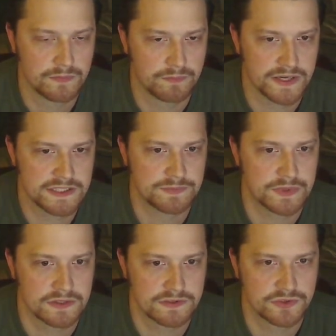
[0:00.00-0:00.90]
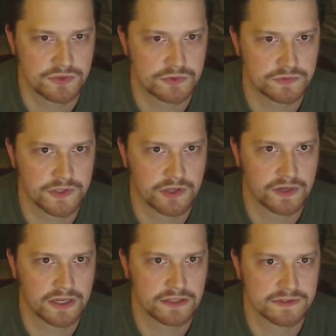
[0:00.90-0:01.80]
my spin to
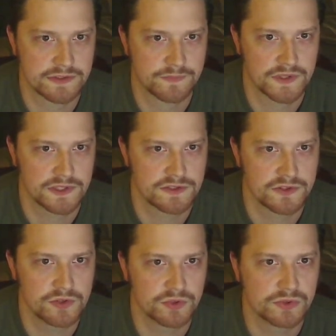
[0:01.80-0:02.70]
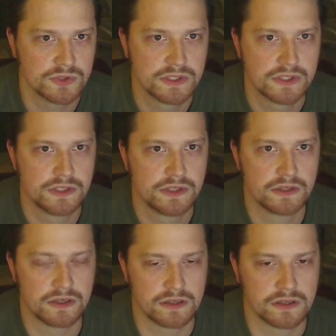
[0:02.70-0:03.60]
figuring out something that's new
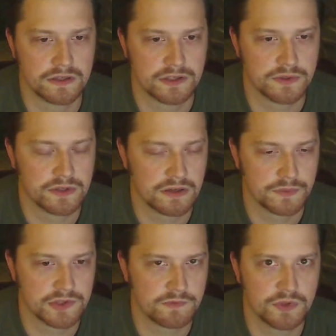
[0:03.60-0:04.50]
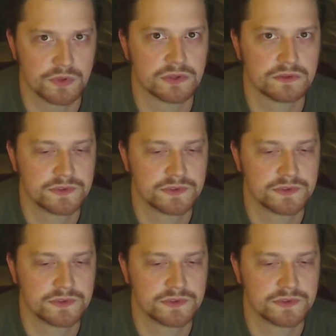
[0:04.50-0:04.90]
uh, you know, along with the viewer.